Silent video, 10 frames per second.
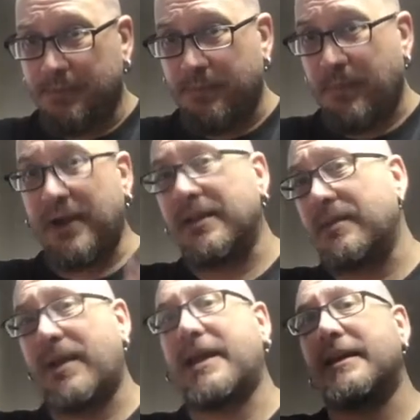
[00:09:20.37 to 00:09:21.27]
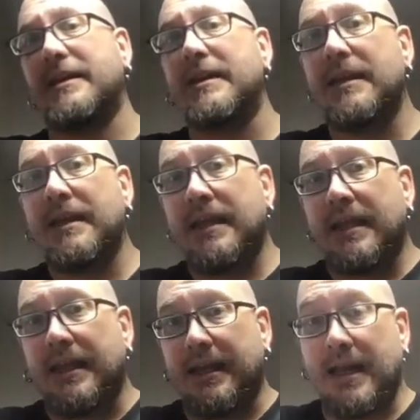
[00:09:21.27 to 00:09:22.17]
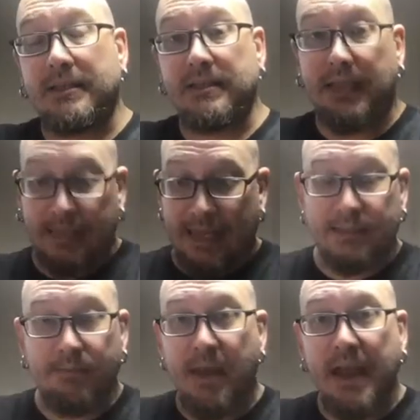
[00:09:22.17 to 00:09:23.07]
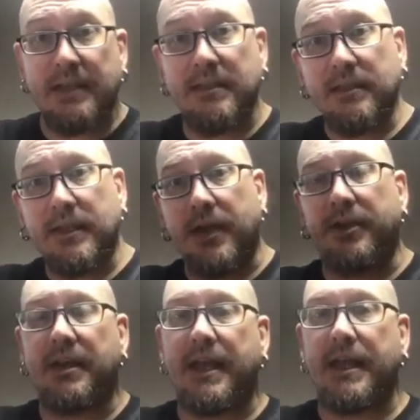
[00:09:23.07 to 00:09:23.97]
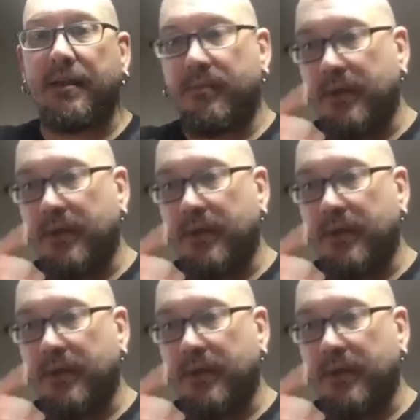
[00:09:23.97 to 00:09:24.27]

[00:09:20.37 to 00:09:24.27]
barely painted, and I was just like, that's amazing, look how good I am.